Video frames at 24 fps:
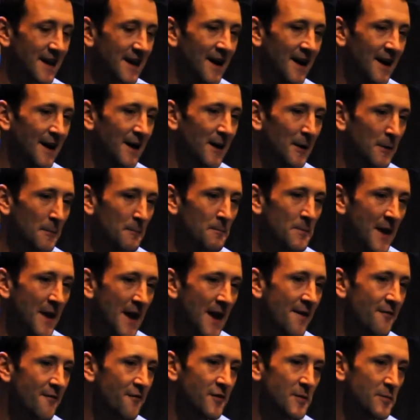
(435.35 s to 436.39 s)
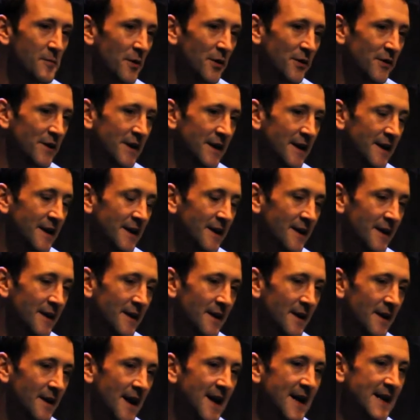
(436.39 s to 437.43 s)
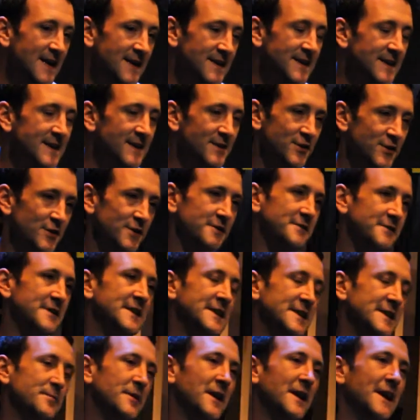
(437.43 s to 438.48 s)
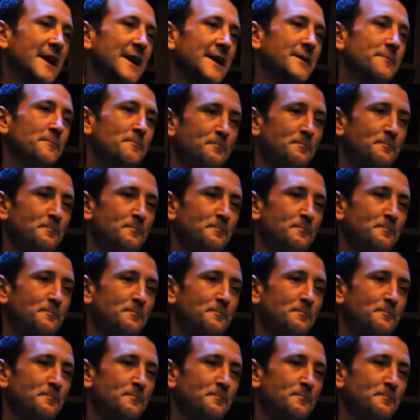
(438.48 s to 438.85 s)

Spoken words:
Everybody hates each other in this play.